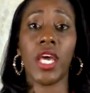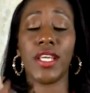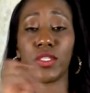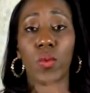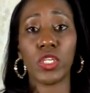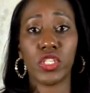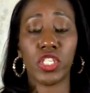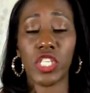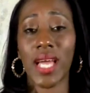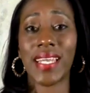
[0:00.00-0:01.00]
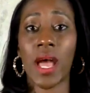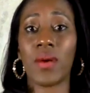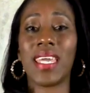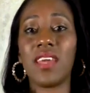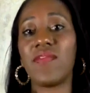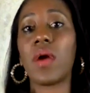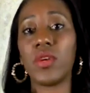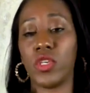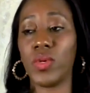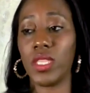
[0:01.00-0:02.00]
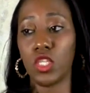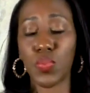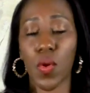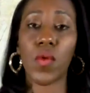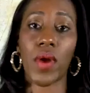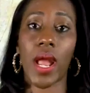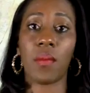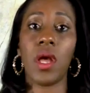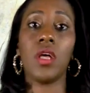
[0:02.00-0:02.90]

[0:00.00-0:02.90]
And so I want you to jot down, if I were doing this program